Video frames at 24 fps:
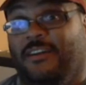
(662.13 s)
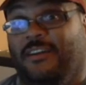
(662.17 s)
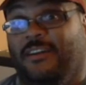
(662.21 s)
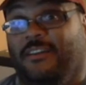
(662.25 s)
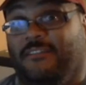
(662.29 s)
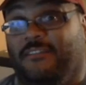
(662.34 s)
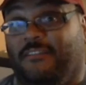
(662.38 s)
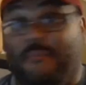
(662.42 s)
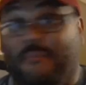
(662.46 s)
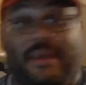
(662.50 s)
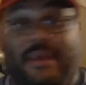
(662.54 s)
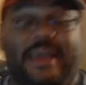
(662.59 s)

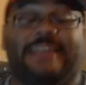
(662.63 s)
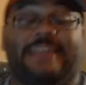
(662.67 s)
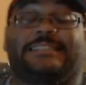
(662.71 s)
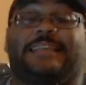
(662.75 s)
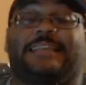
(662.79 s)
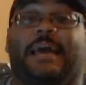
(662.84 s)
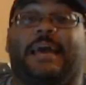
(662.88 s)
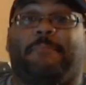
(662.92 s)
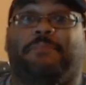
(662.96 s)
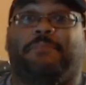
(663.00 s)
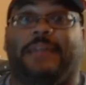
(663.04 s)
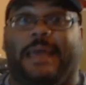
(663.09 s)
to me, it's
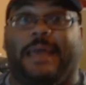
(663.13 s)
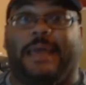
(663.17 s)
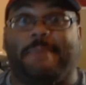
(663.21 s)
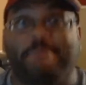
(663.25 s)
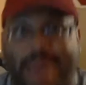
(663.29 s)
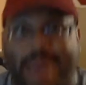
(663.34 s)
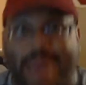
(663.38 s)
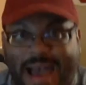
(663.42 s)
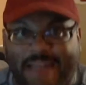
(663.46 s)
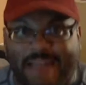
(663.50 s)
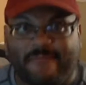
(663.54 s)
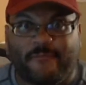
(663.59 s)
like playing
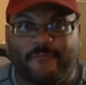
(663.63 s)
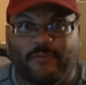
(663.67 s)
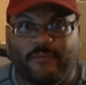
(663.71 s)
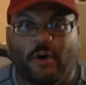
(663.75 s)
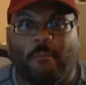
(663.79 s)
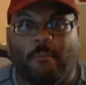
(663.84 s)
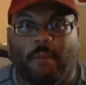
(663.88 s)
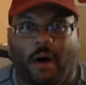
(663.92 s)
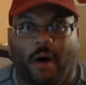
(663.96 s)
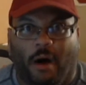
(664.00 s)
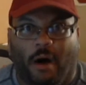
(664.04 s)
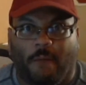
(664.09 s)
Madden
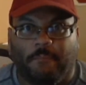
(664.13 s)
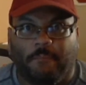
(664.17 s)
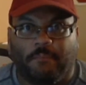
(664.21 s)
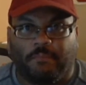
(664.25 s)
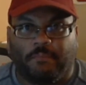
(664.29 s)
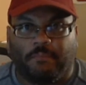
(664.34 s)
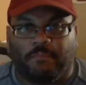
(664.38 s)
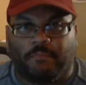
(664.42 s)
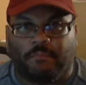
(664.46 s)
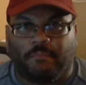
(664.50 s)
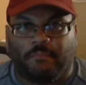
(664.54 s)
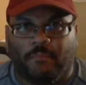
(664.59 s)
football
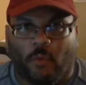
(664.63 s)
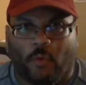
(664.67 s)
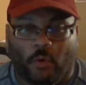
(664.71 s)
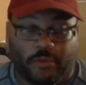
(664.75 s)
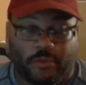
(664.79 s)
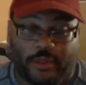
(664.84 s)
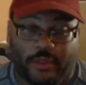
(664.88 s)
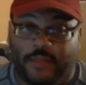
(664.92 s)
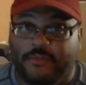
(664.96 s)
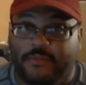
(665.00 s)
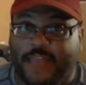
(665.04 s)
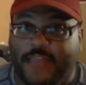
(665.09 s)
or
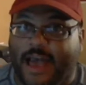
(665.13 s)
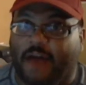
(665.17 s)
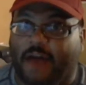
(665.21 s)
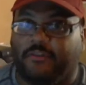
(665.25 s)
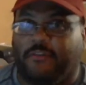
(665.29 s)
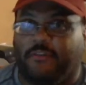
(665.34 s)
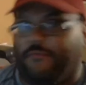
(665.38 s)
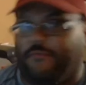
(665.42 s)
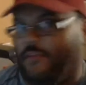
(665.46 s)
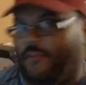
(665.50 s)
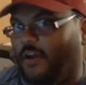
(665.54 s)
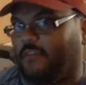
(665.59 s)
the
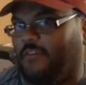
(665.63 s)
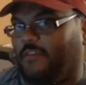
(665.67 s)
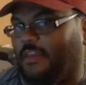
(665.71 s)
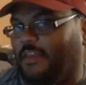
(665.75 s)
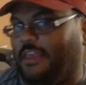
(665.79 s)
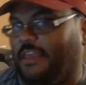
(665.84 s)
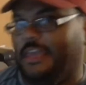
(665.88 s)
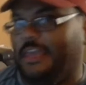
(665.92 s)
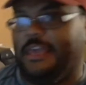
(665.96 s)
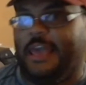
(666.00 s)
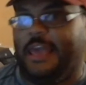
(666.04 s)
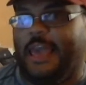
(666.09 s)
now-defunct
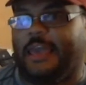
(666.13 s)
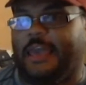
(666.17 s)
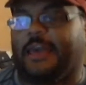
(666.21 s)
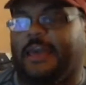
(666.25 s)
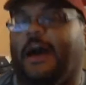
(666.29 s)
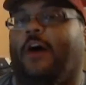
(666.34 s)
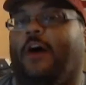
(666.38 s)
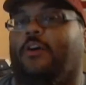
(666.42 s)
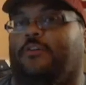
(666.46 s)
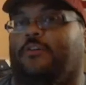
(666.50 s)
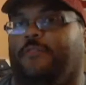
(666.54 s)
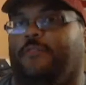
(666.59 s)
EA
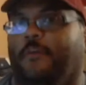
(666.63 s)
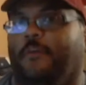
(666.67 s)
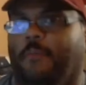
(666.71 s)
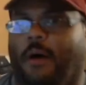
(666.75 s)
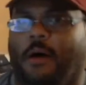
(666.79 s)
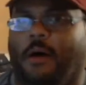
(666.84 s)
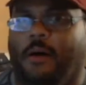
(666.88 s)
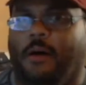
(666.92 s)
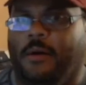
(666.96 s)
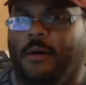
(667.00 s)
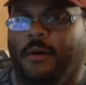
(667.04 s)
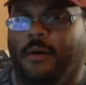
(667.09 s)
college
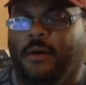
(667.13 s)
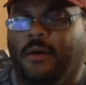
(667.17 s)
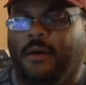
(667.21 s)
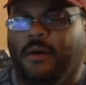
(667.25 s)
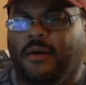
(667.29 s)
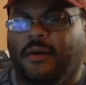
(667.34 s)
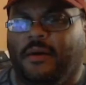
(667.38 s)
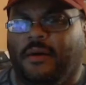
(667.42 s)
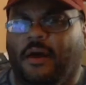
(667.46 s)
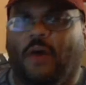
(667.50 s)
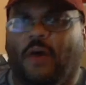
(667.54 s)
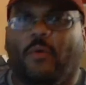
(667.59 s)
football.
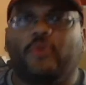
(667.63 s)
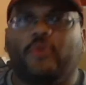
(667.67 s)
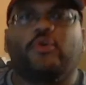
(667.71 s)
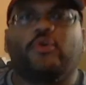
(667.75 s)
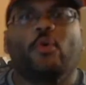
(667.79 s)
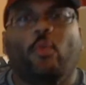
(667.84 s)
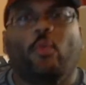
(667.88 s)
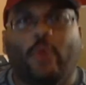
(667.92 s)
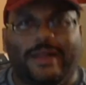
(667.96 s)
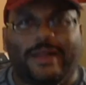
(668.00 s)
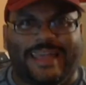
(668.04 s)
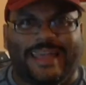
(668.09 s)
In other words,
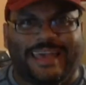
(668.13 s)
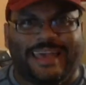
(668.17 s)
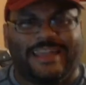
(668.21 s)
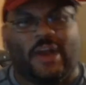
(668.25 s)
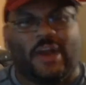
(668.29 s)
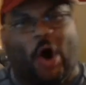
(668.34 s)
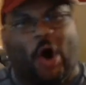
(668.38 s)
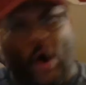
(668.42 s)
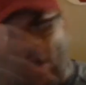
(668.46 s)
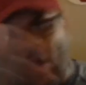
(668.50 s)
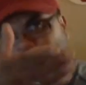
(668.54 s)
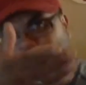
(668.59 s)
you're winning an
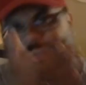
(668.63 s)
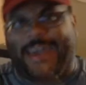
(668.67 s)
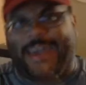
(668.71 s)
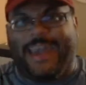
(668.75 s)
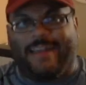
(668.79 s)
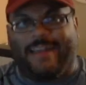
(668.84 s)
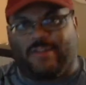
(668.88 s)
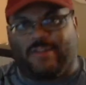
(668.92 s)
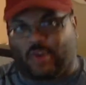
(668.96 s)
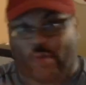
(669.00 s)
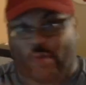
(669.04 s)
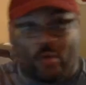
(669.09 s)

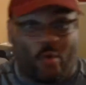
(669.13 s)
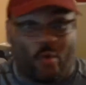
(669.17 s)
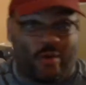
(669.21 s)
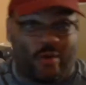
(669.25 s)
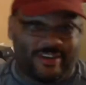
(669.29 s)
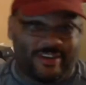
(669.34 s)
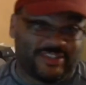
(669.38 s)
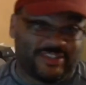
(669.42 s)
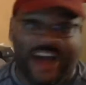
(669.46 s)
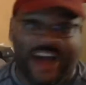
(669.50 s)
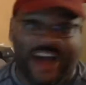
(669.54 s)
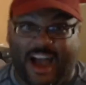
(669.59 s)
arcade scoring
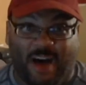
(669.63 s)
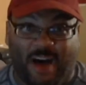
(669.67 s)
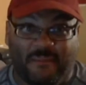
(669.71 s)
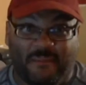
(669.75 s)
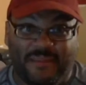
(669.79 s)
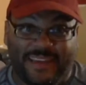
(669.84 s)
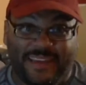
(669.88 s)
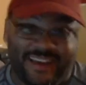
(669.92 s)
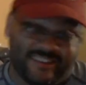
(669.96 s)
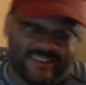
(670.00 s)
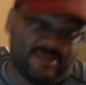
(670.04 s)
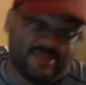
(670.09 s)
style.
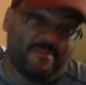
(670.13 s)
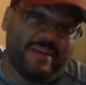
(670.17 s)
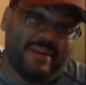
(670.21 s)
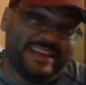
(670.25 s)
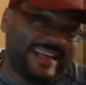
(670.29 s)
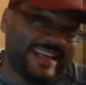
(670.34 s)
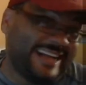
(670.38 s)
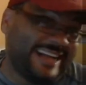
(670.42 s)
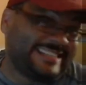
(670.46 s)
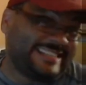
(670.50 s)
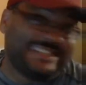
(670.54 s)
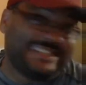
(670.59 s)
And to me,
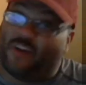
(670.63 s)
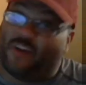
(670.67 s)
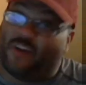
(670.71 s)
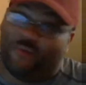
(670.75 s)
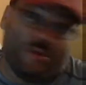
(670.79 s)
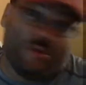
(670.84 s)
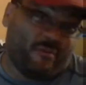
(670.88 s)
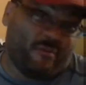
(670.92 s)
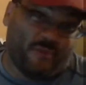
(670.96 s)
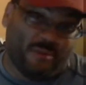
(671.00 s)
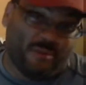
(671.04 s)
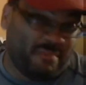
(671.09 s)
that's not
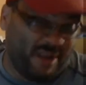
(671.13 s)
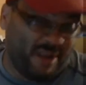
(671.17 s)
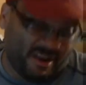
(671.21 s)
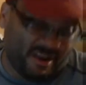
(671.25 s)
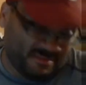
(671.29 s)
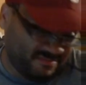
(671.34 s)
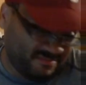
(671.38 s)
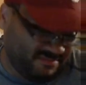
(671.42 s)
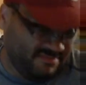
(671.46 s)
real football.